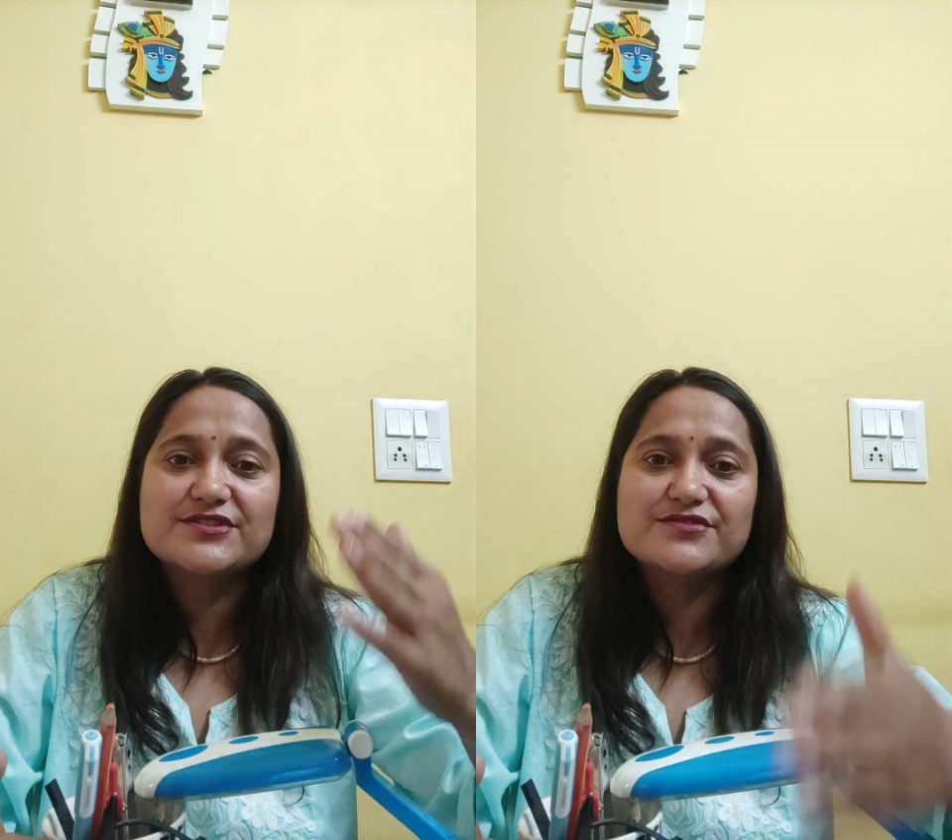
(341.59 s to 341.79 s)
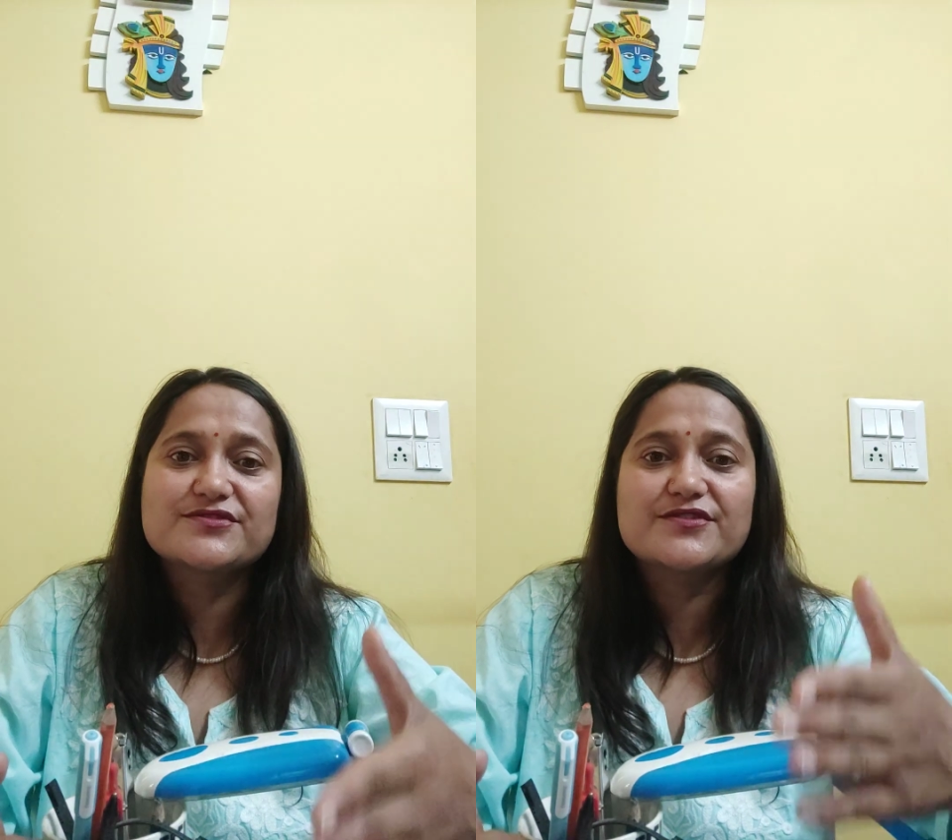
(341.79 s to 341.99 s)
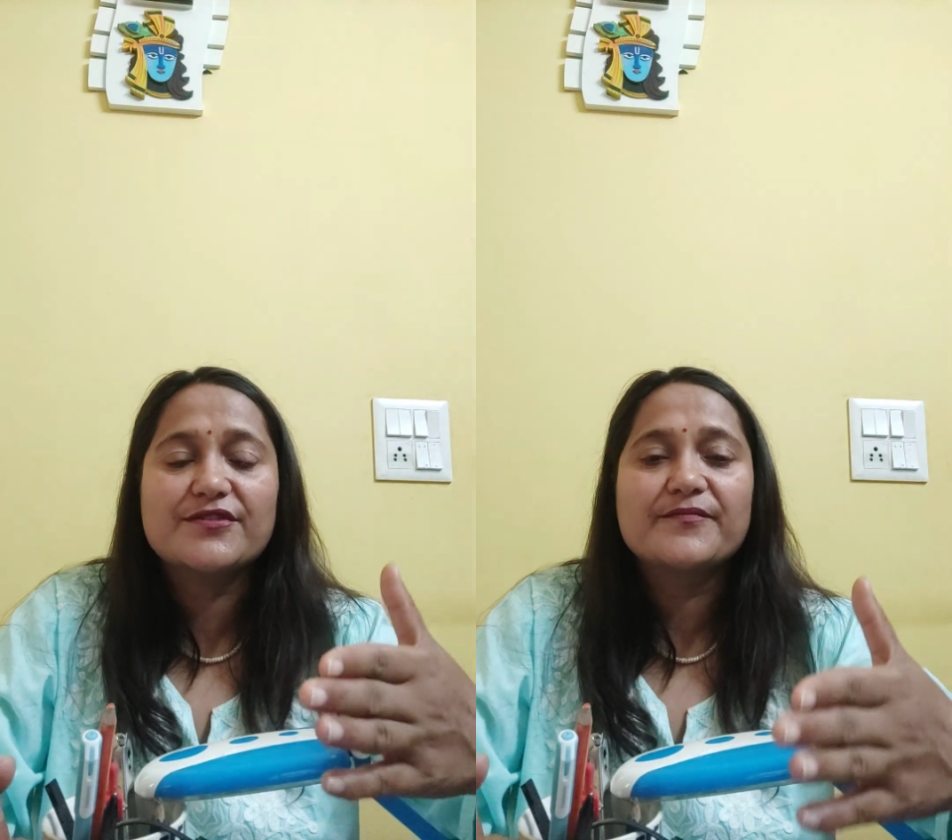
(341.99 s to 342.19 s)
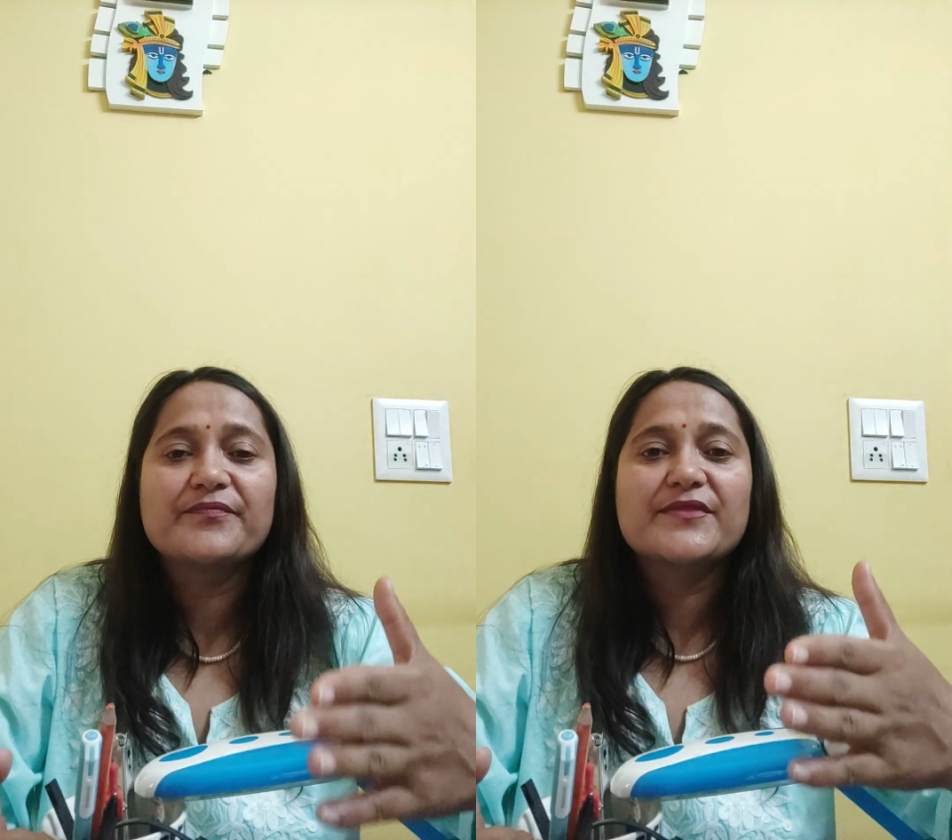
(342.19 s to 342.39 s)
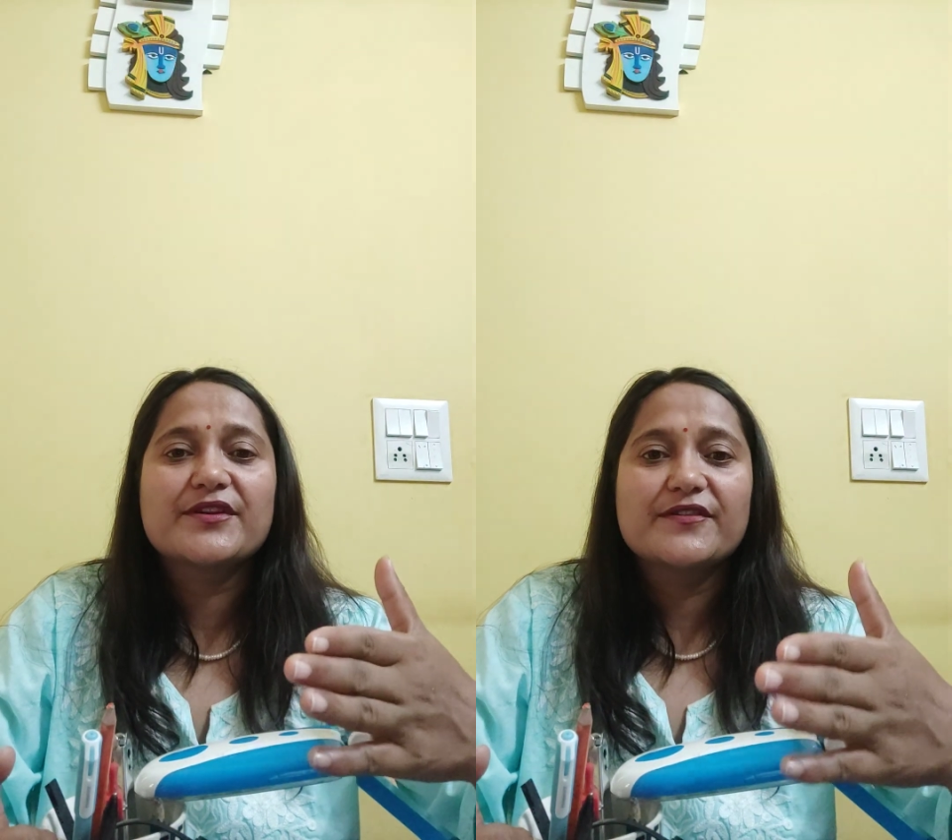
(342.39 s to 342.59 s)

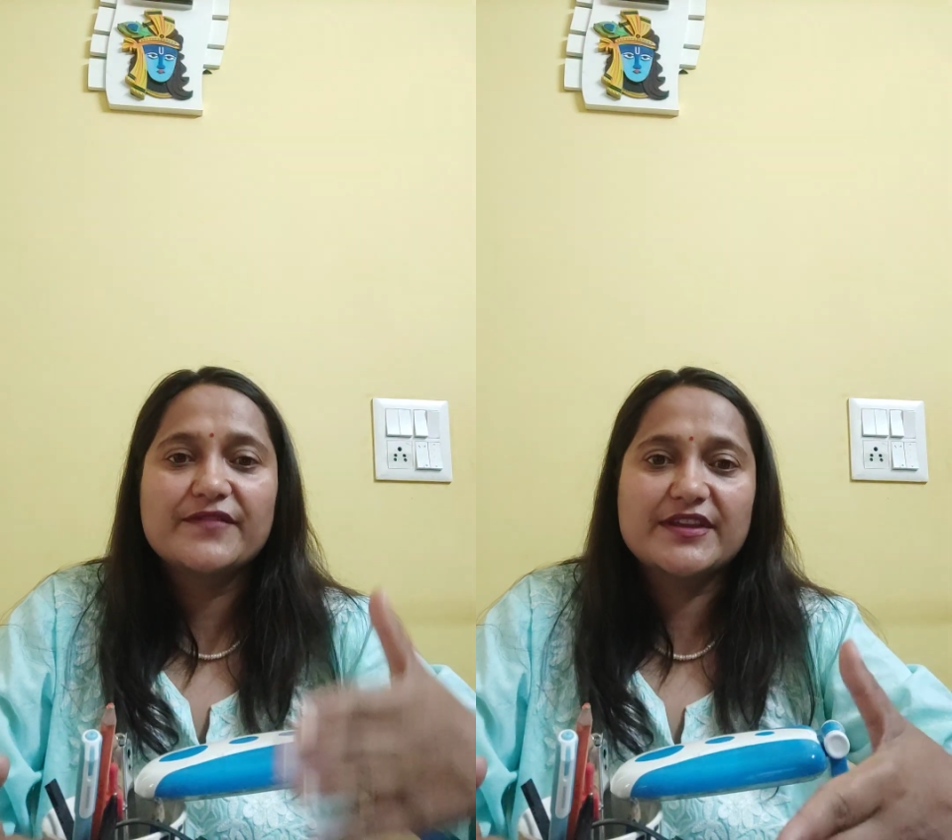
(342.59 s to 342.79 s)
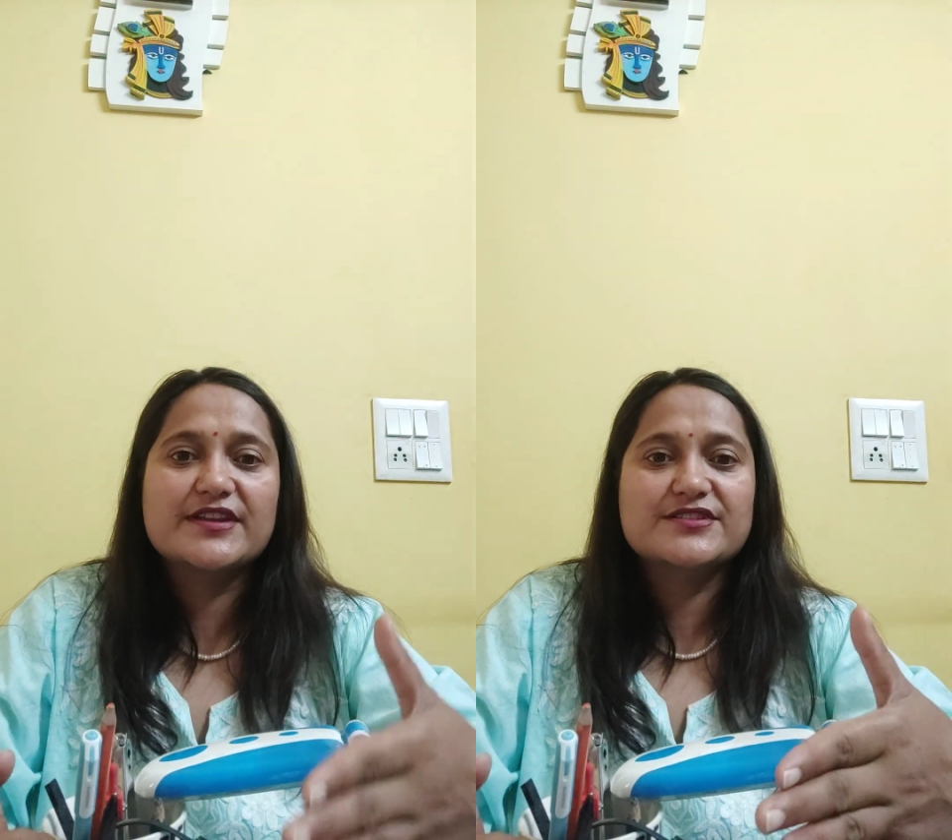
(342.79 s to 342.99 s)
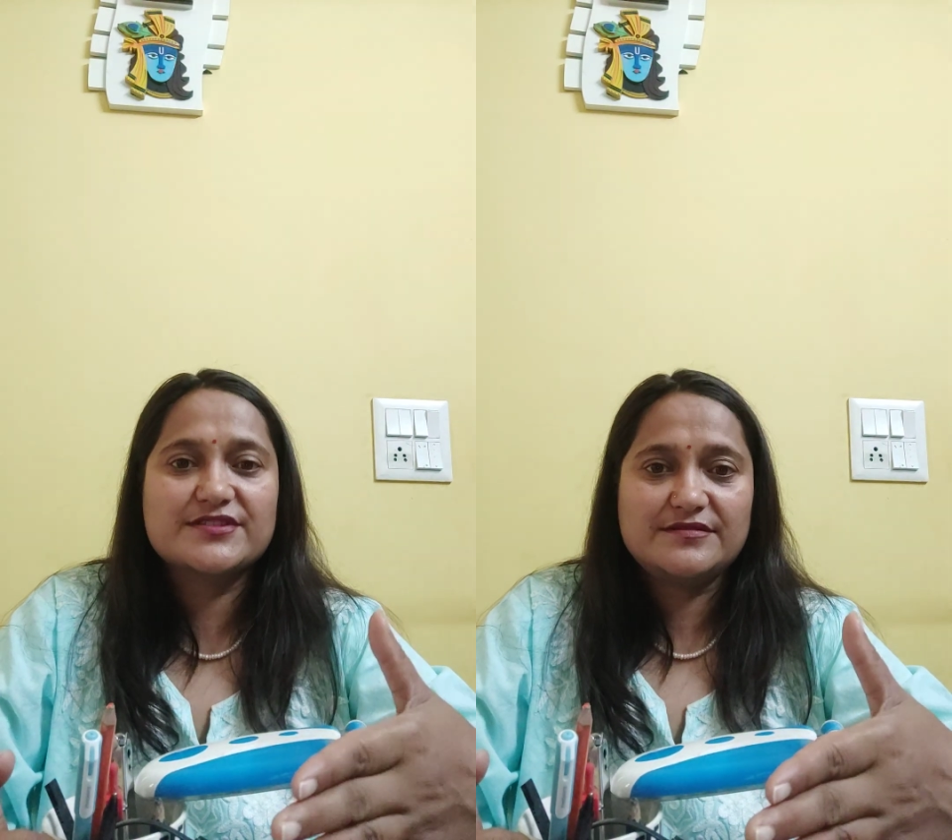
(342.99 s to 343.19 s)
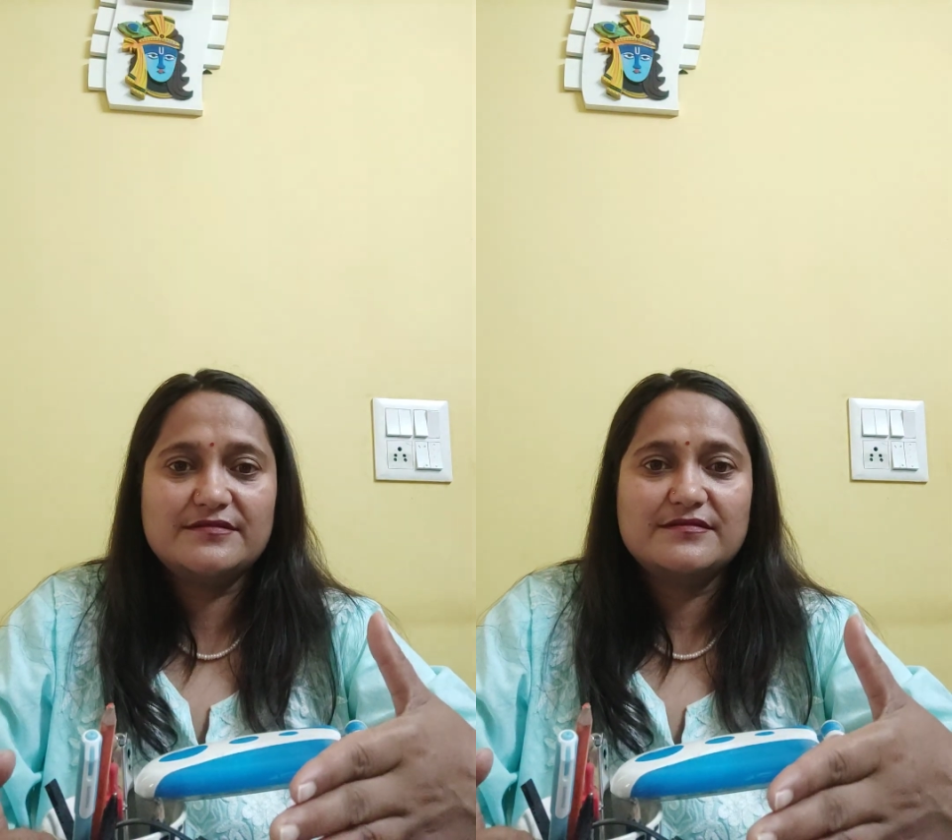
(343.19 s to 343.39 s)
eutrophication,